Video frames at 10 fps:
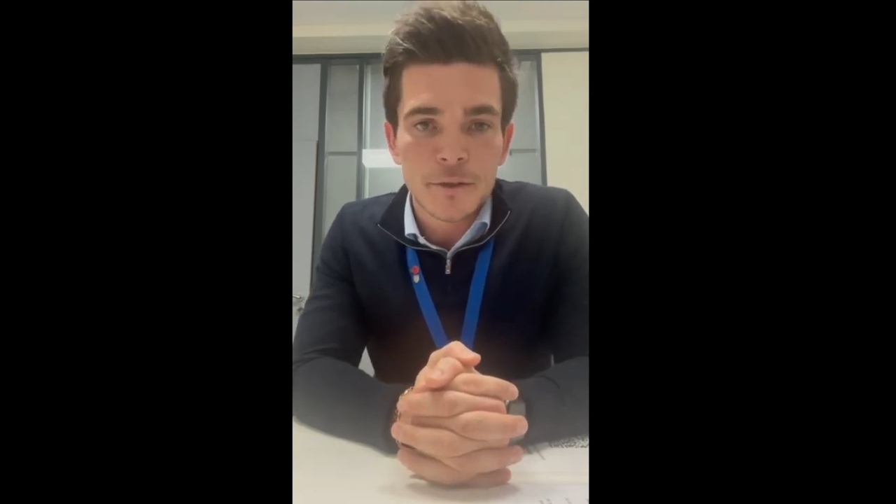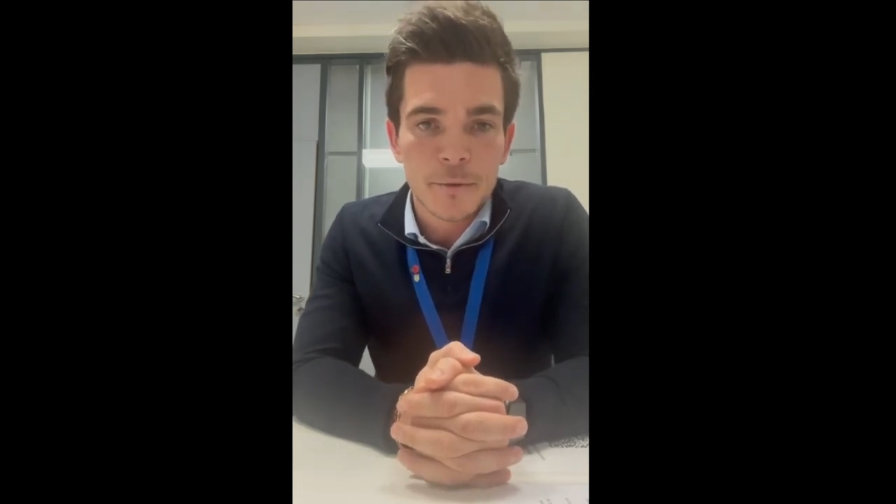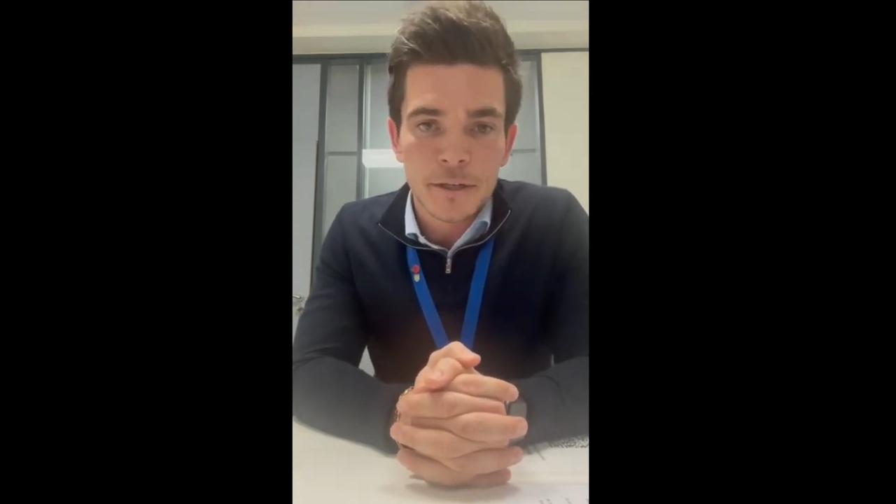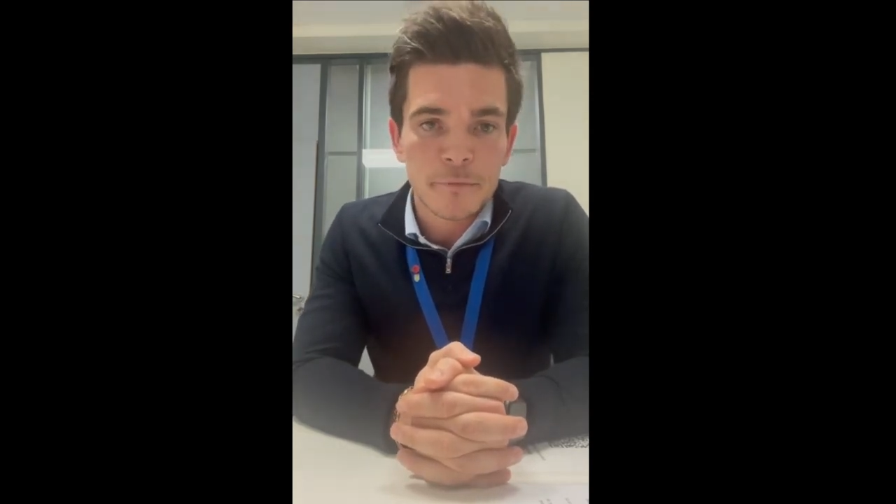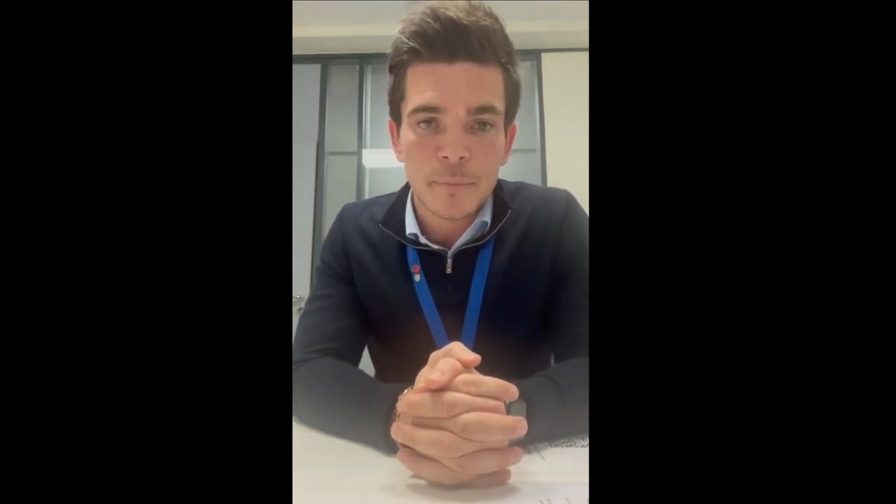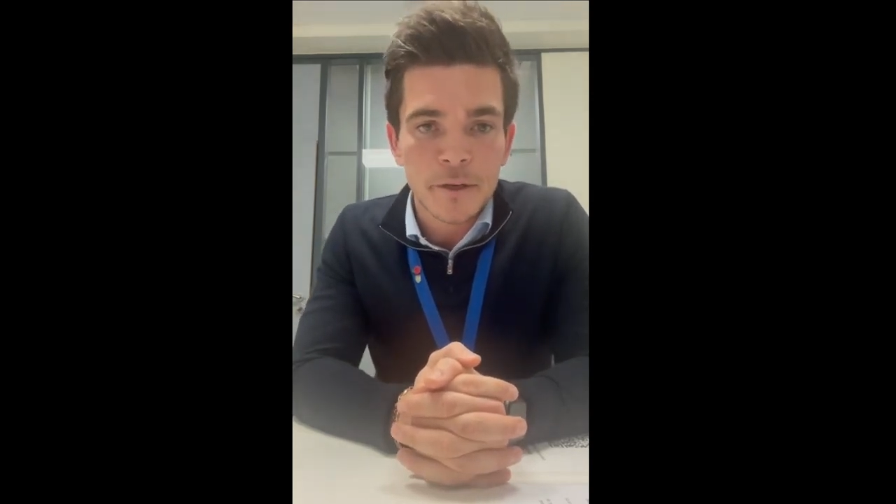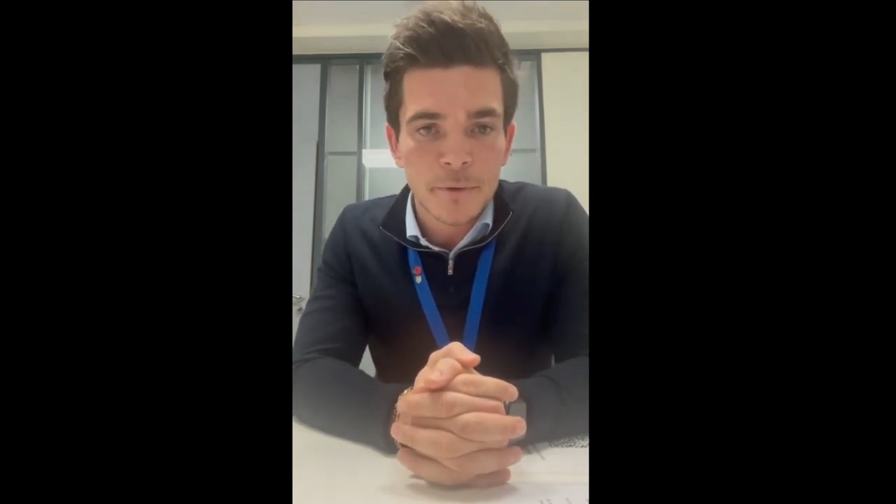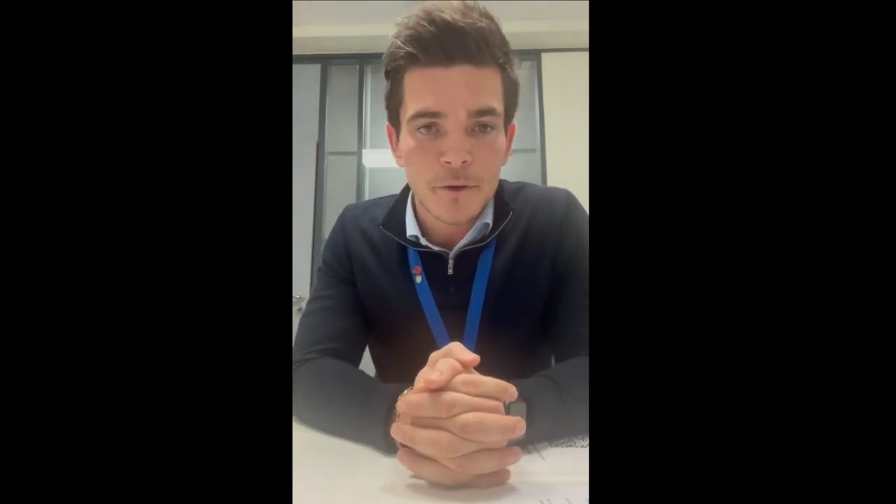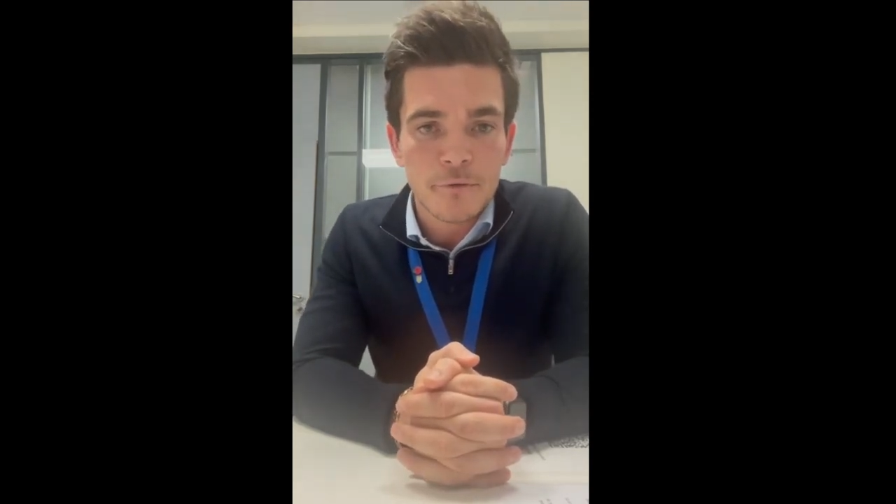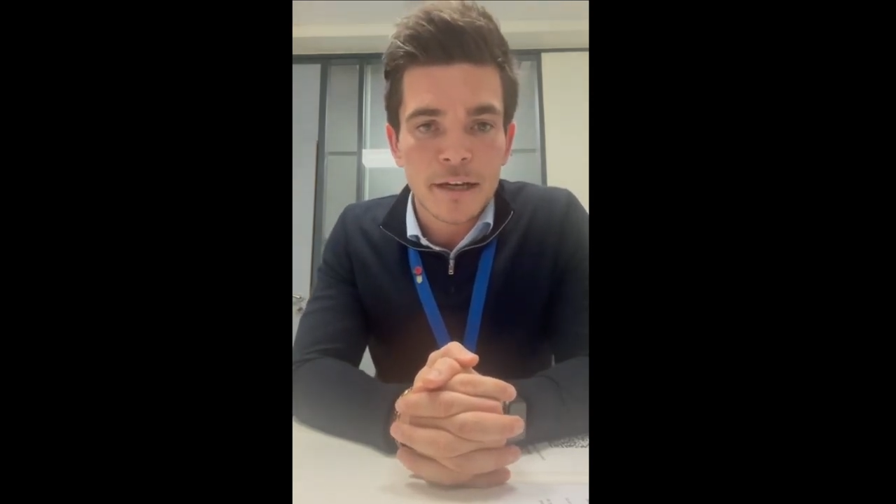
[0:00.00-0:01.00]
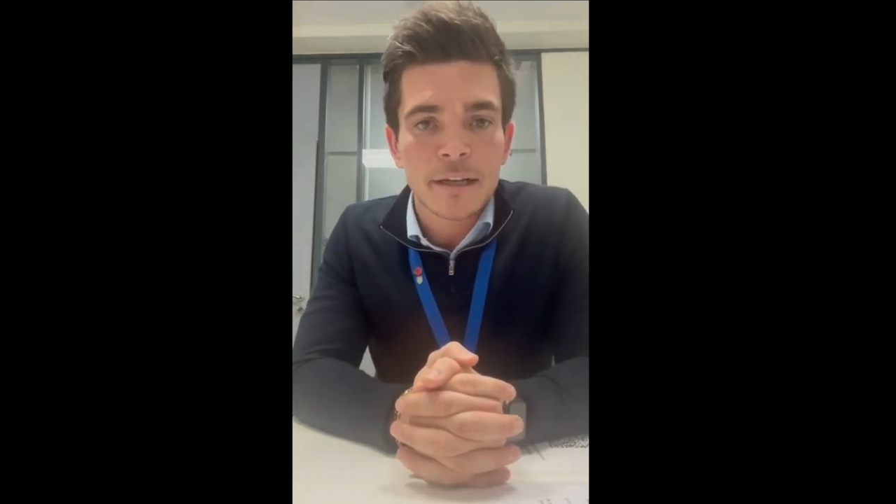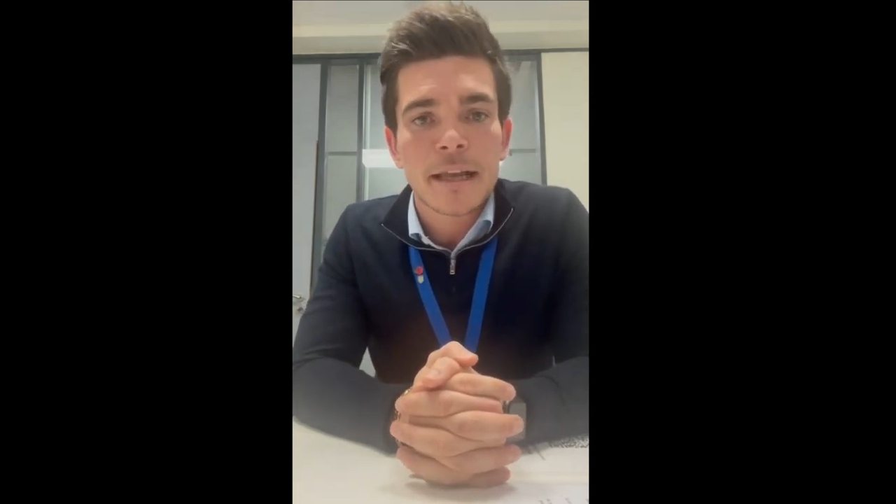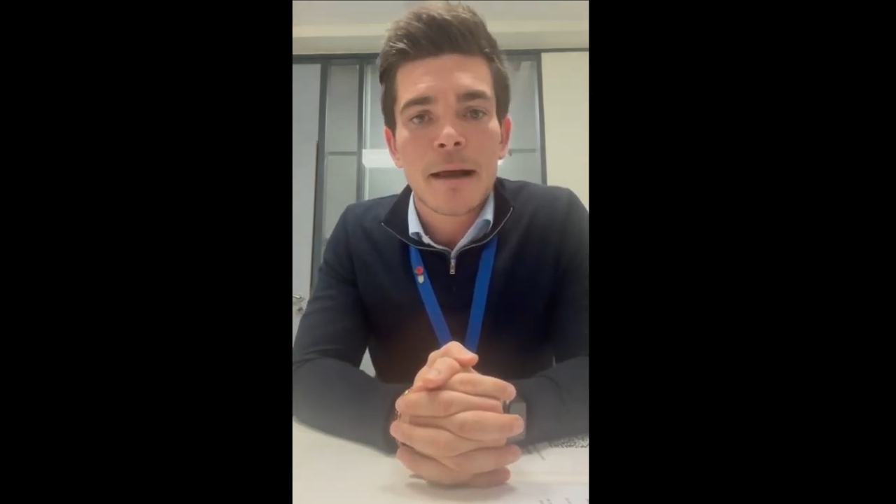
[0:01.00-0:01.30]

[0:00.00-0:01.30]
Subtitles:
do what you've been doing already,